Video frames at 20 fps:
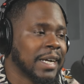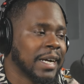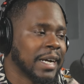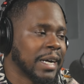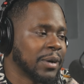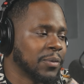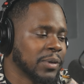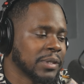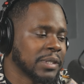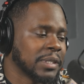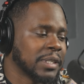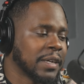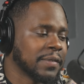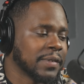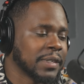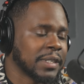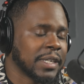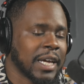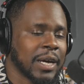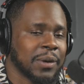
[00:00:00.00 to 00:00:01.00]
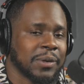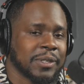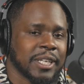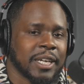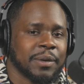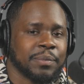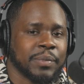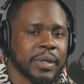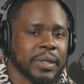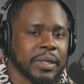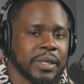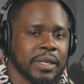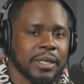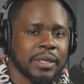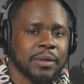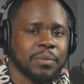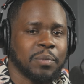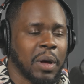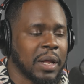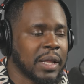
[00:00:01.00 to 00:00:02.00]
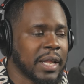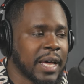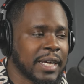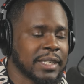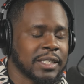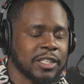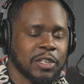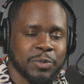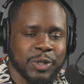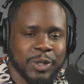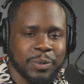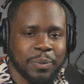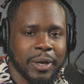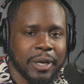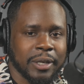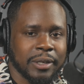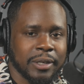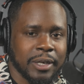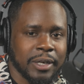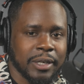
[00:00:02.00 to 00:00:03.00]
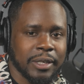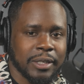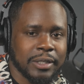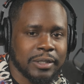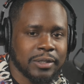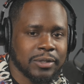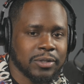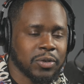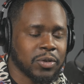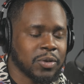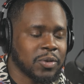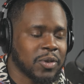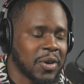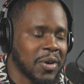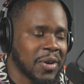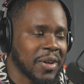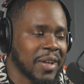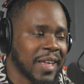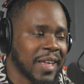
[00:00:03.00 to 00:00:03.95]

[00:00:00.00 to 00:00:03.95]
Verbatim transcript: I was never down with that bully. My last name is McNutt, so you know,